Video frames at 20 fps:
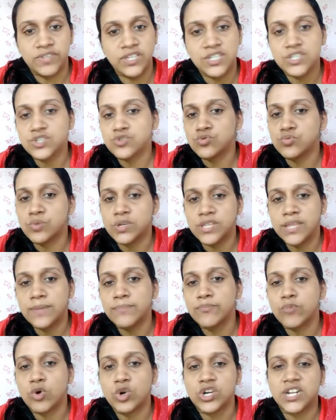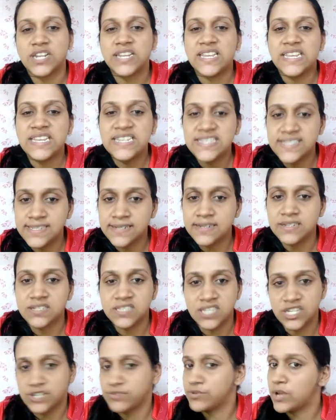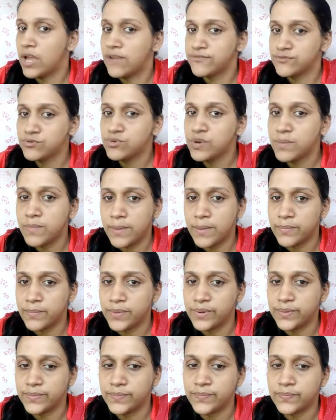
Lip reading: These two are the important incidents that you have to remember.